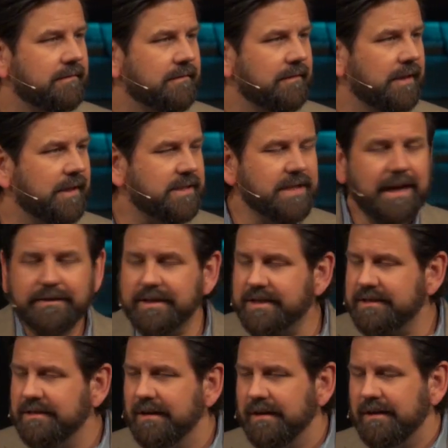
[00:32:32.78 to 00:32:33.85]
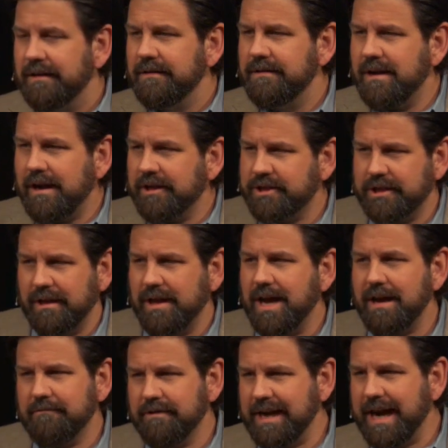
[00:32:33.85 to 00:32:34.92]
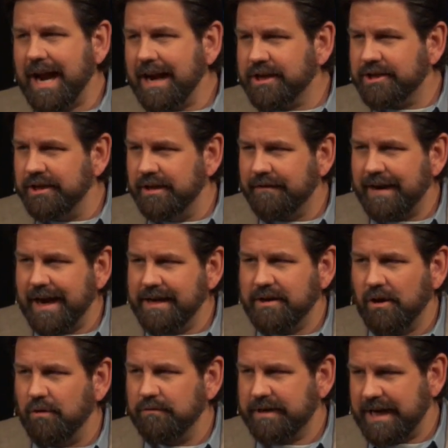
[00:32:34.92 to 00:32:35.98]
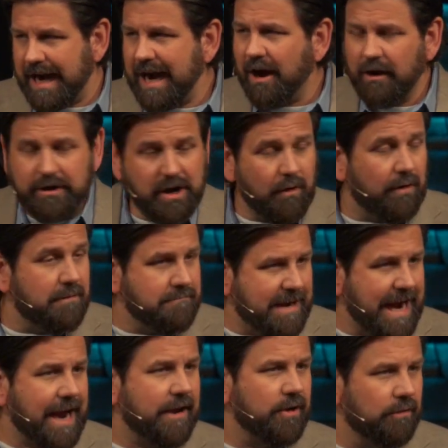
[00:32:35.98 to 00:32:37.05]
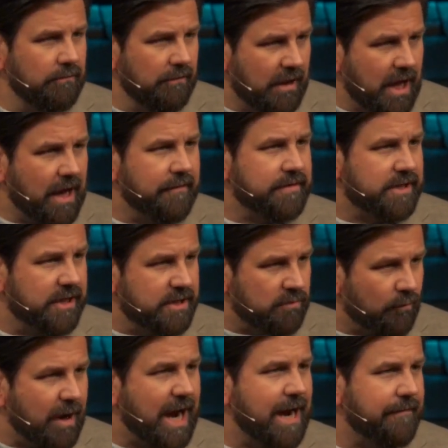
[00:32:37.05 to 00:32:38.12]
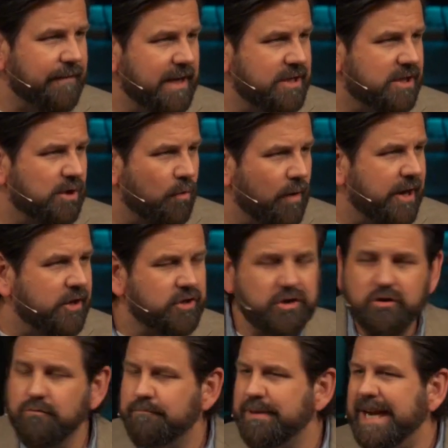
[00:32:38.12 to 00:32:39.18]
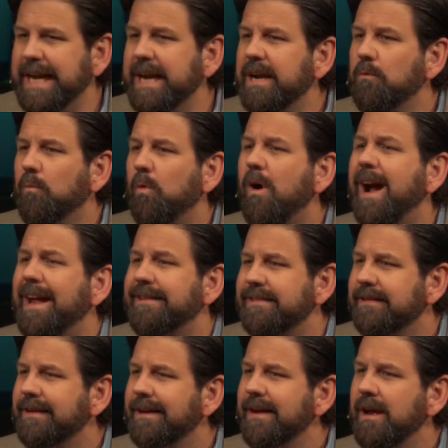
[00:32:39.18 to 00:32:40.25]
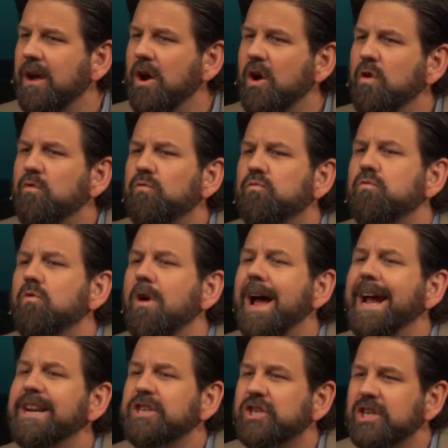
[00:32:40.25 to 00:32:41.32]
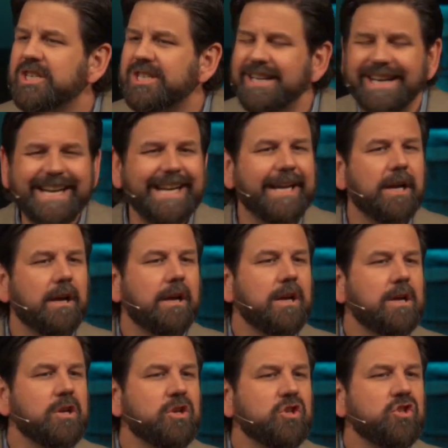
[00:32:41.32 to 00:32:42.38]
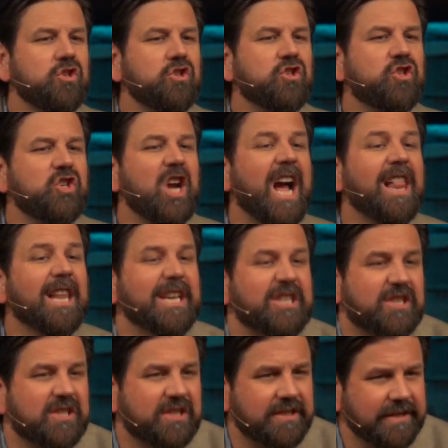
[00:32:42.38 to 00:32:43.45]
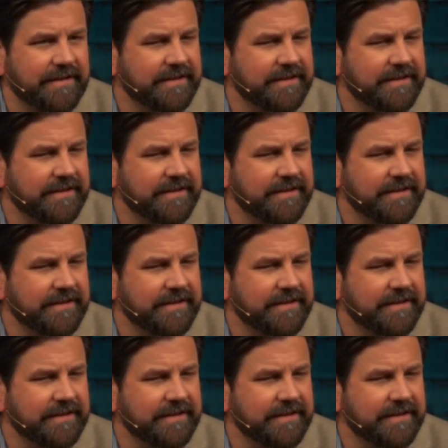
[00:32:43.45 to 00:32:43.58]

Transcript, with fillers: it's not this nonchalant reaction of I don't care. No, a man who loves his wife is going to be what? Righteously jealous.